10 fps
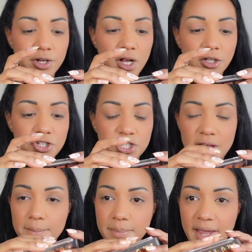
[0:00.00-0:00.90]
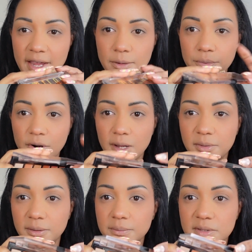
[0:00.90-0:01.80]
called Champagne
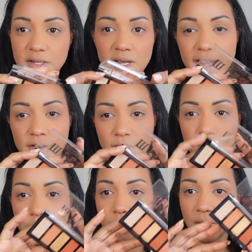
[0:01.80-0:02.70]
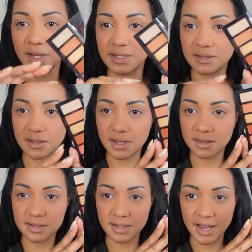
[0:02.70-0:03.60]
Problems. I know you are probably seeing
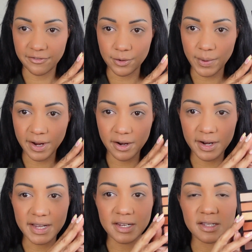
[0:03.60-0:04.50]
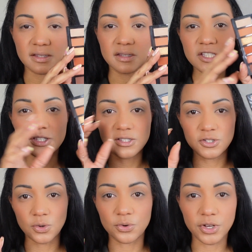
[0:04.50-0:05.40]
this everywhere. It is
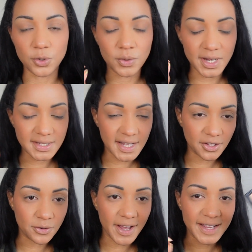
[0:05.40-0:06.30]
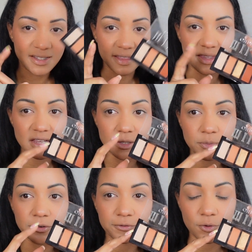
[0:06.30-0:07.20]
so good. When I tell you guys that these
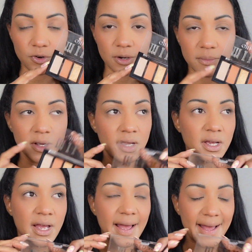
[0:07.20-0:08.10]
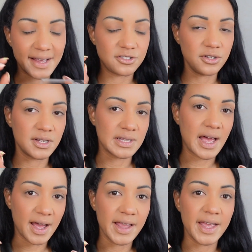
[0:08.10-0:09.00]
perform as good as
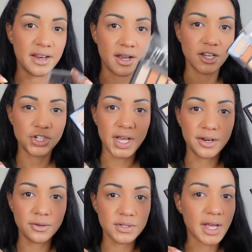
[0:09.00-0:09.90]
high-end eyeshadows,